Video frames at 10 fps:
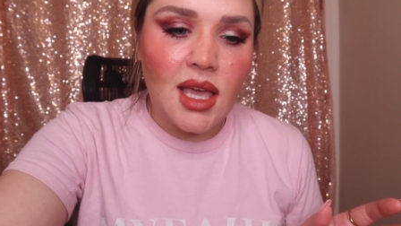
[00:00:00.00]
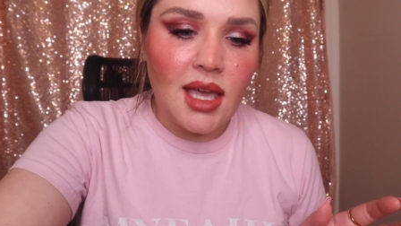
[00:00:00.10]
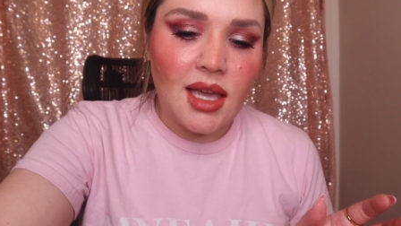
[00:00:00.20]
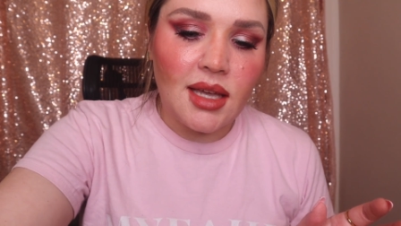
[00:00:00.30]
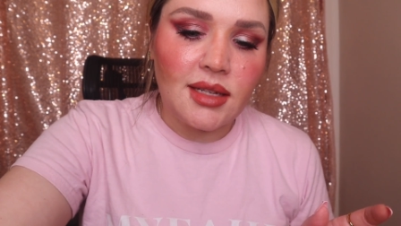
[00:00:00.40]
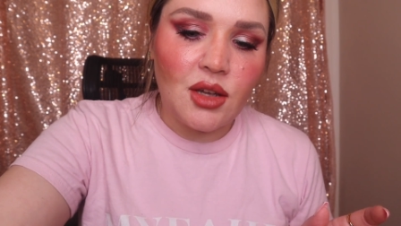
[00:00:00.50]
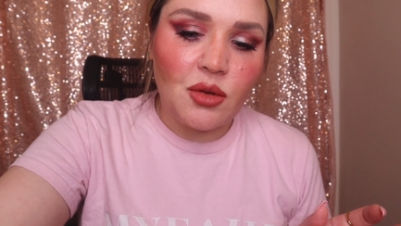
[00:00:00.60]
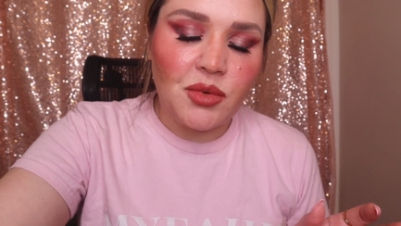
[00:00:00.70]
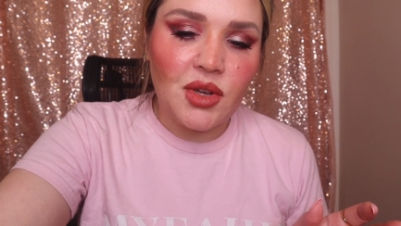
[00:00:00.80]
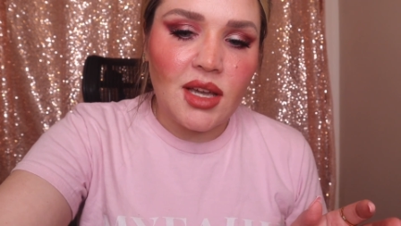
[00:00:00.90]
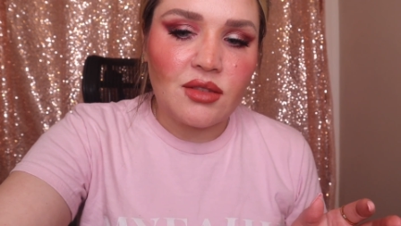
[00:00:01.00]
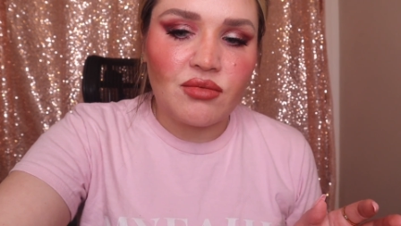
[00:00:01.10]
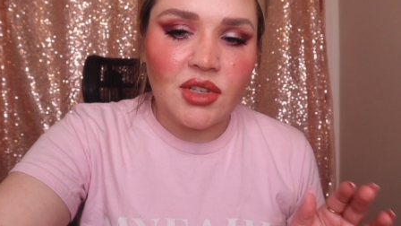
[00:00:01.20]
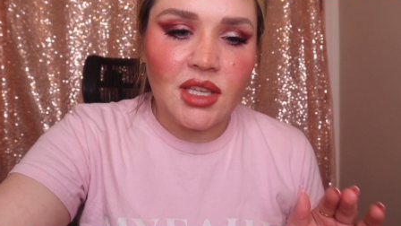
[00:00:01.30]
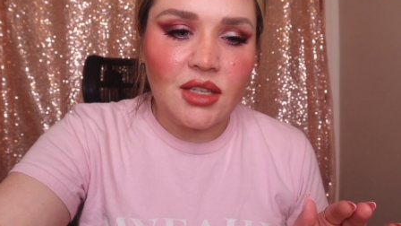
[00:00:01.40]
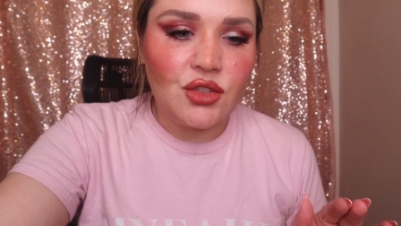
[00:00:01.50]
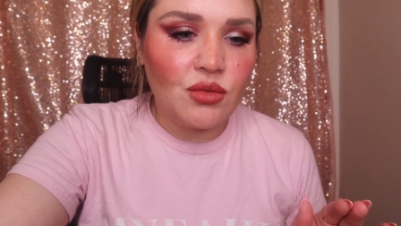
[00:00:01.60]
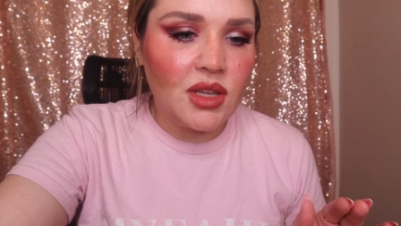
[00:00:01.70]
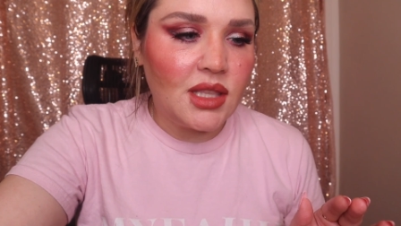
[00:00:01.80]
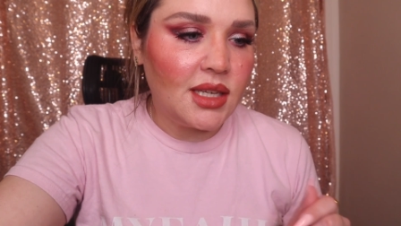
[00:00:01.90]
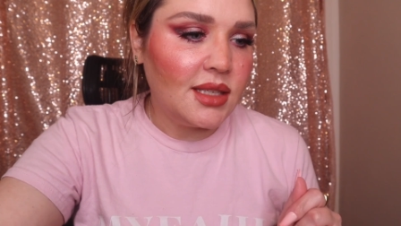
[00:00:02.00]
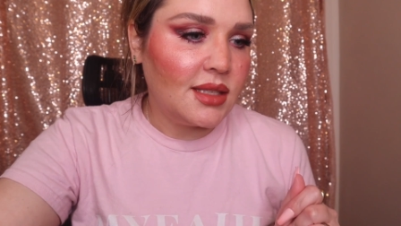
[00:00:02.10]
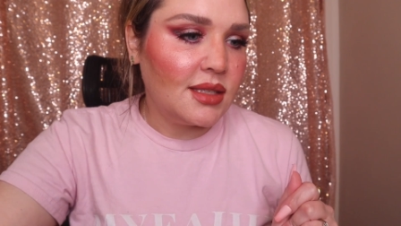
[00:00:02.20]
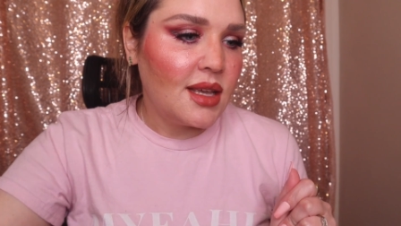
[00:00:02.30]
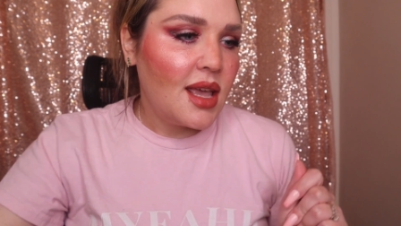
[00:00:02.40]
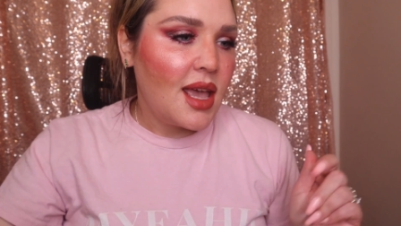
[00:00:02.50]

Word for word: And I hope you guys really enjoyed this.